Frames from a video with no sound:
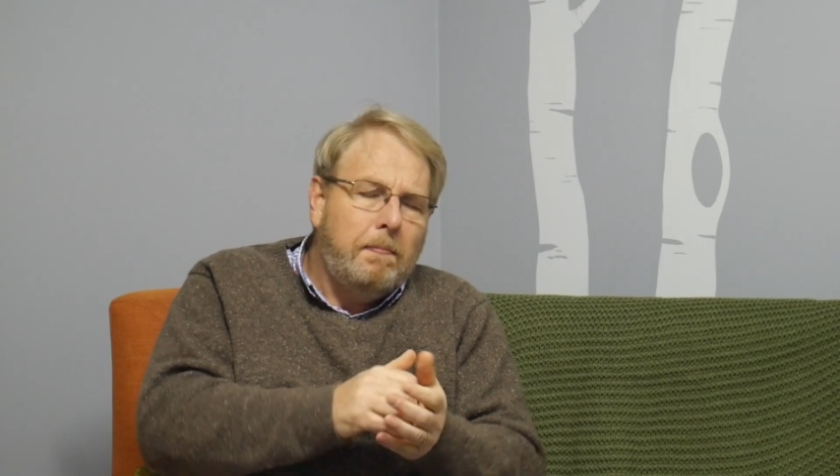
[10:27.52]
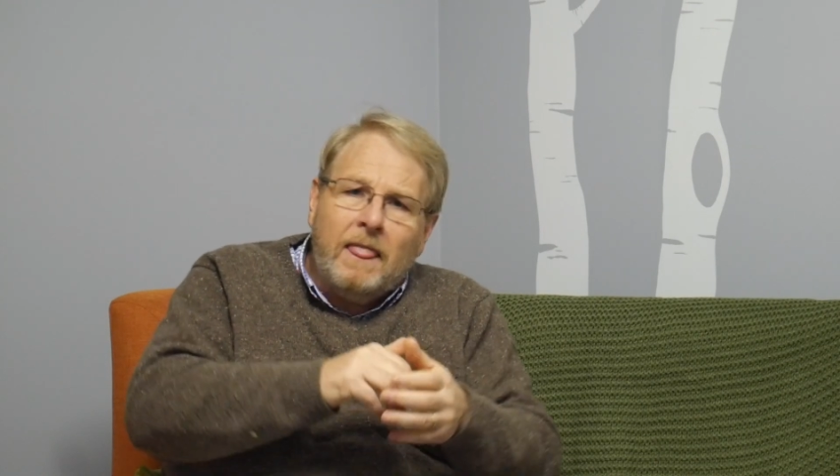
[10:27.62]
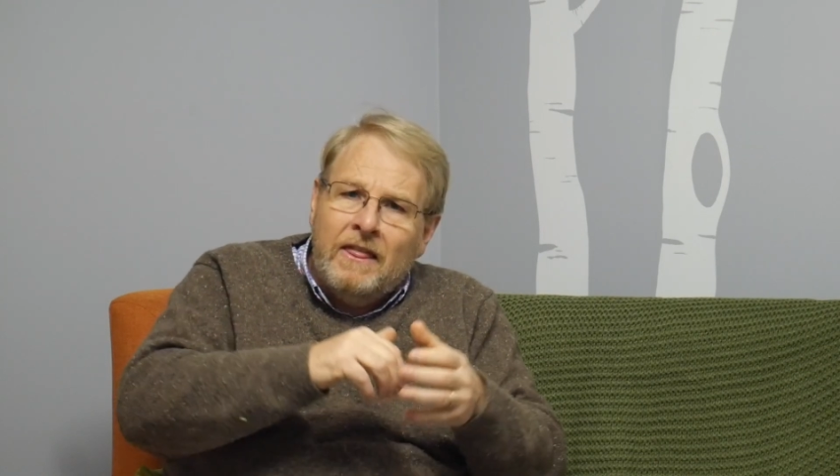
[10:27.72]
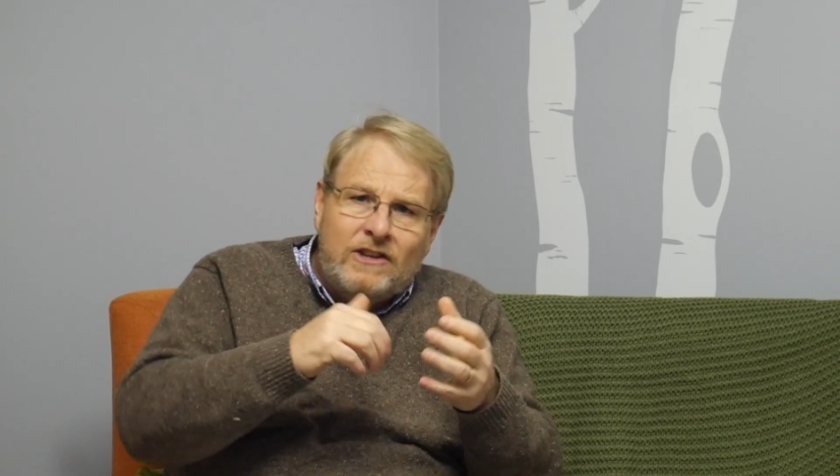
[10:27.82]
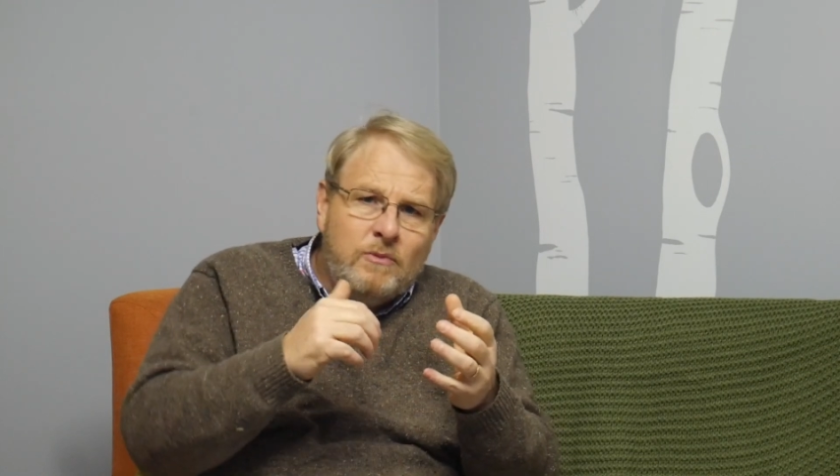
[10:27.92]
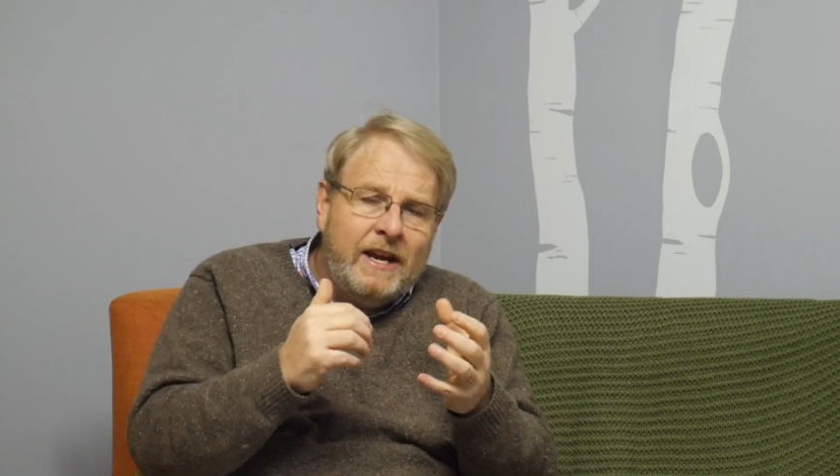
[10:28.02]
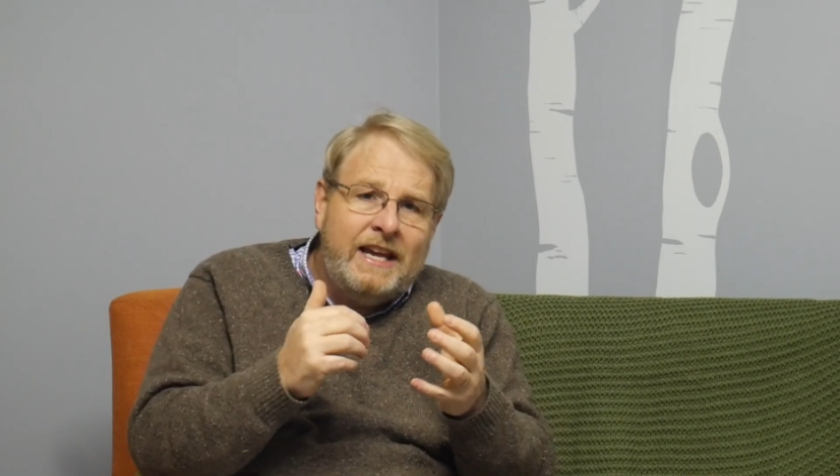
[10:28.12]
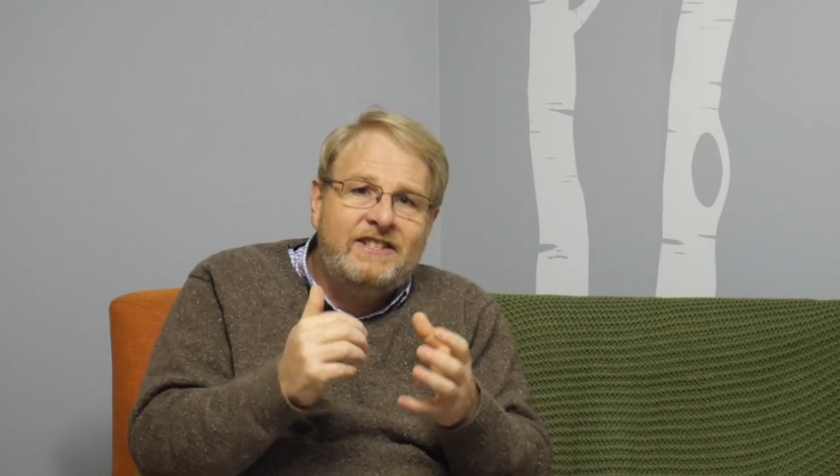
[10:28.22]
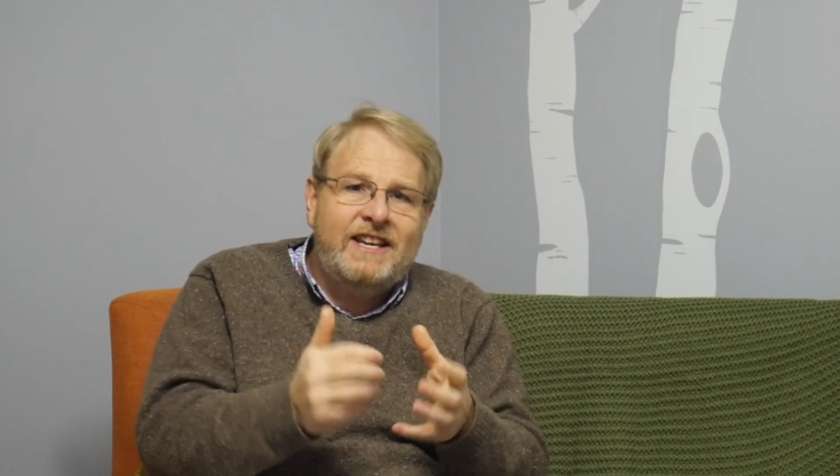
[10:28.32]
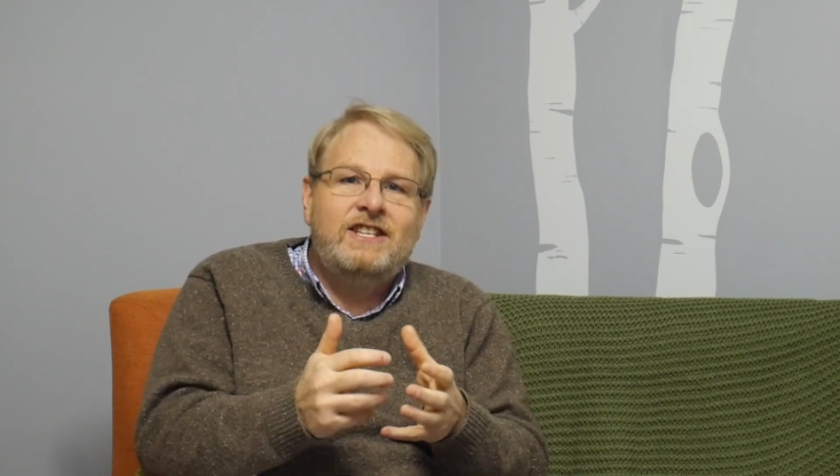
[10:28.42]
That's when
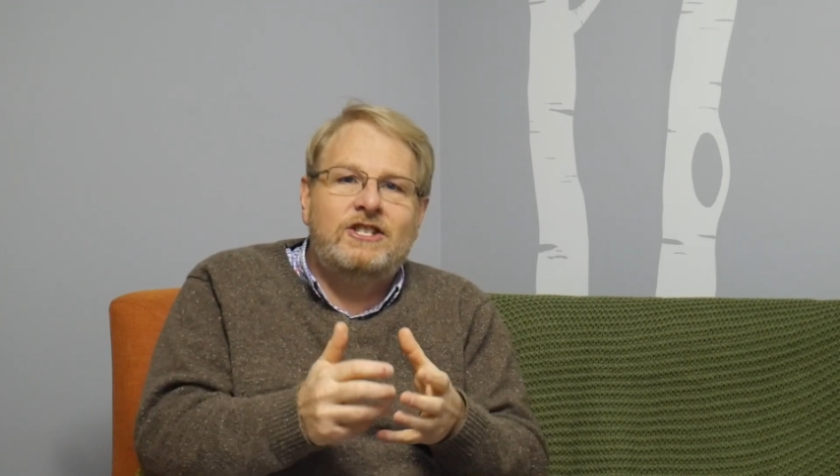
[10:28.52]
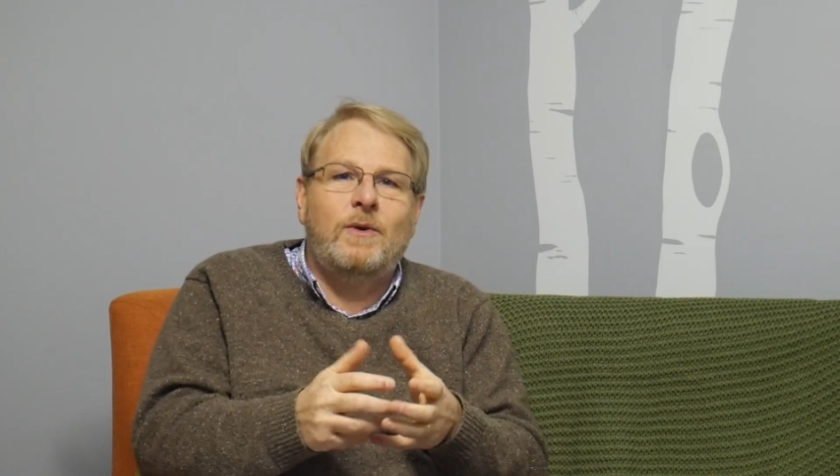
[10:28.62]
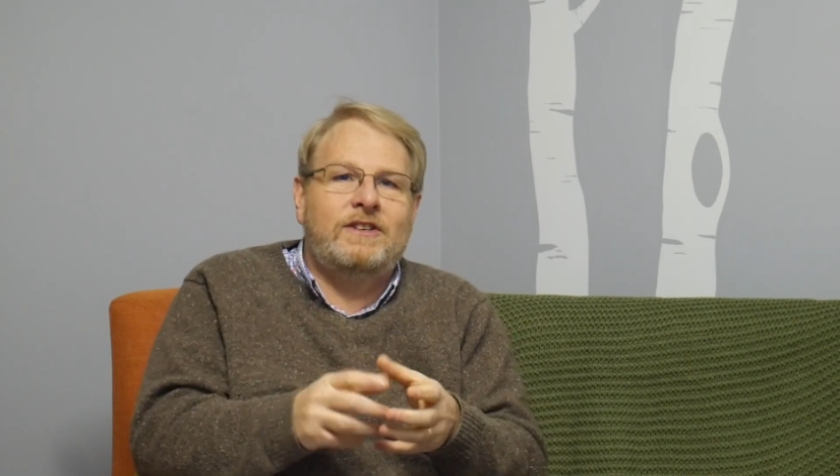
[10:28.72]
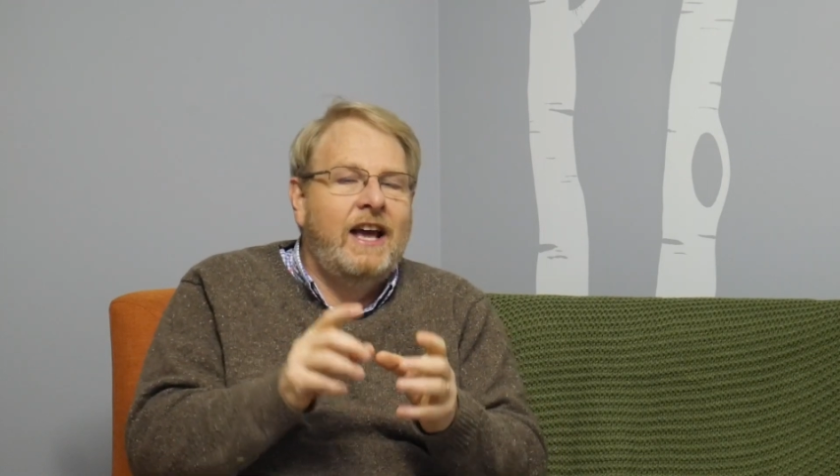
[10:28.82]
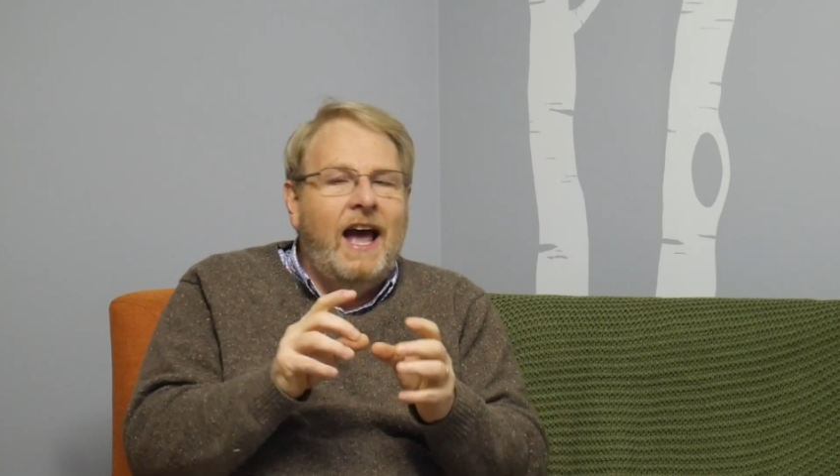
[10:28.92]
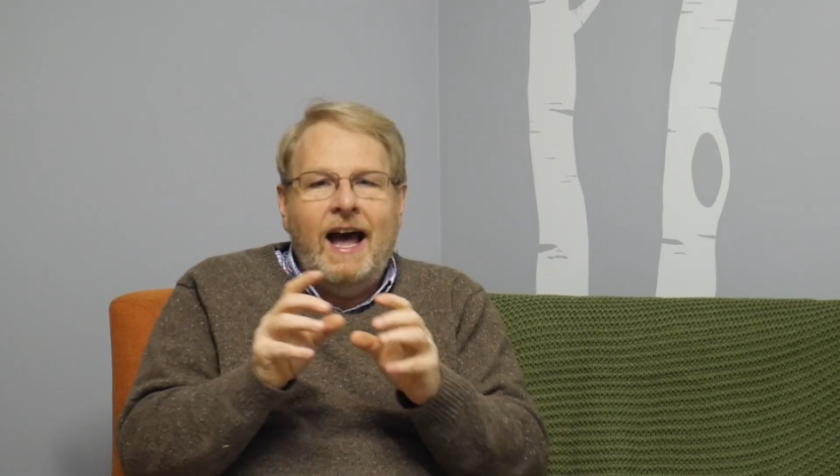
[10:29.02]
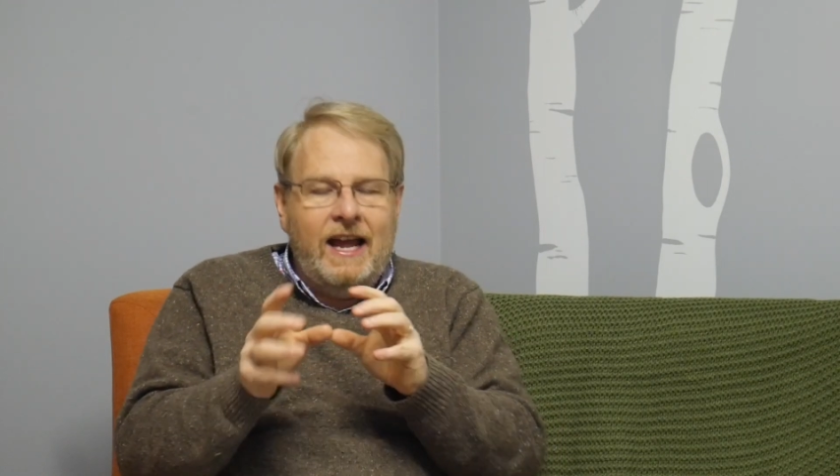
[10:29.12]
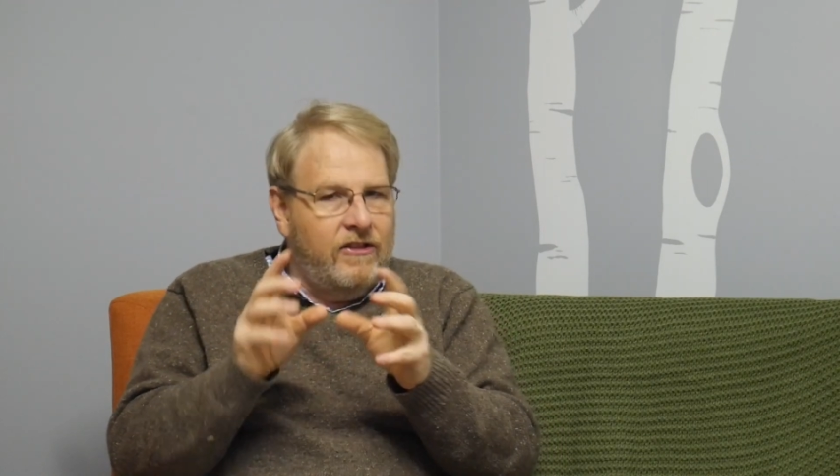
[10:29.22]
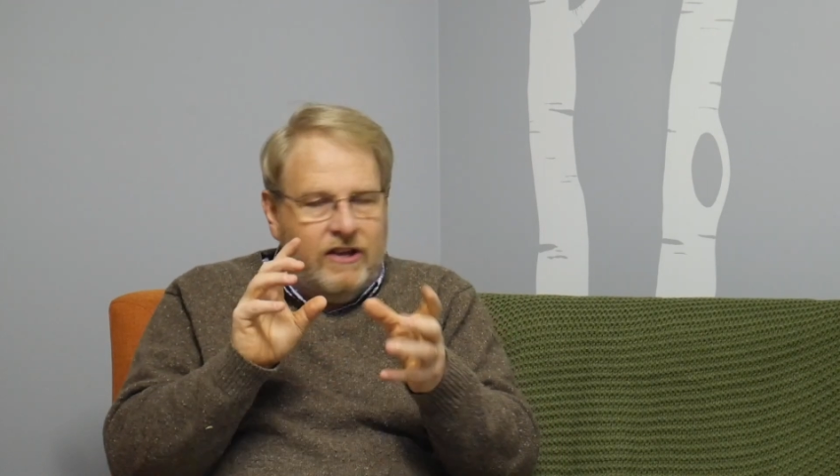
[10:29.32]
he says to us, hey,